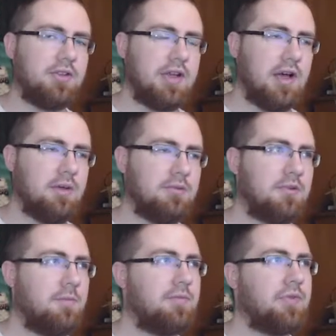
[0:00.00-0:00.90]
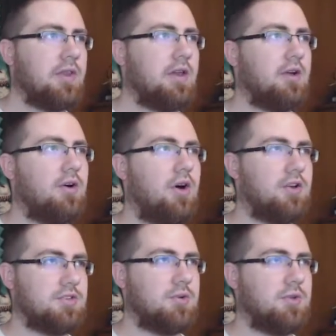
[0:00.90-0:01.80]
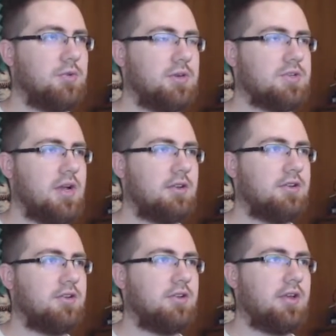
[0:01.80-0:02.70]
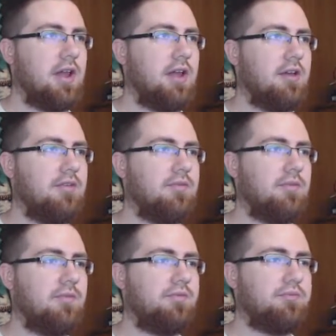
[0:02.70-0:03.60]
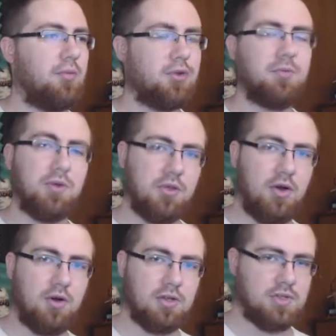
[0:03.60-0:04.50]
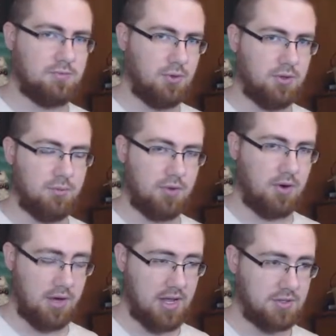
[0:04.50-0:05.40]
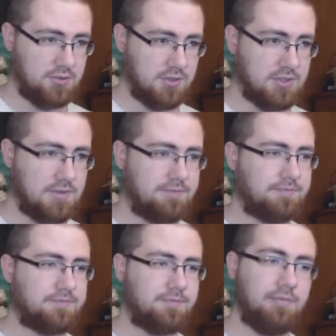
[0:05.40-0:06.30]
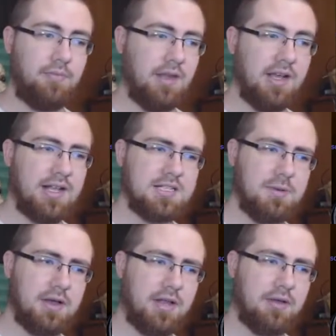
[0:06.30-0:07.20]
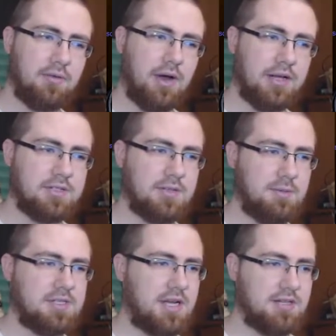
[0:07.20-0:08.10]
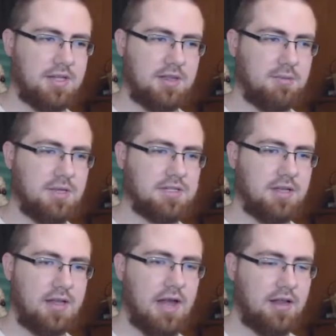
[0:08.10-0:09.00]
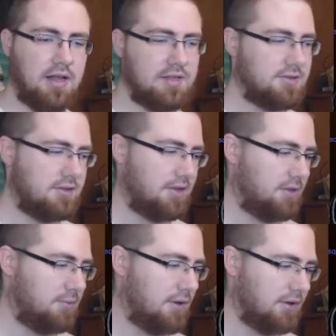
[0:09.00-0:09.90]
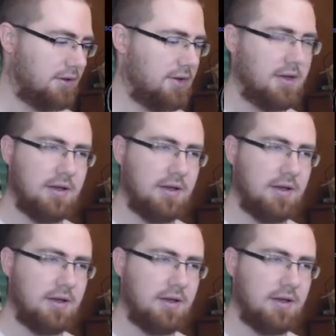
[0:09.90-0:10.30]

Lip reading: all times. Also, with the Witch Doctor, you can have multiple dogs and multiple Gargantuans. And that's about it, honestly, besides like the Mystic allies on the Monk,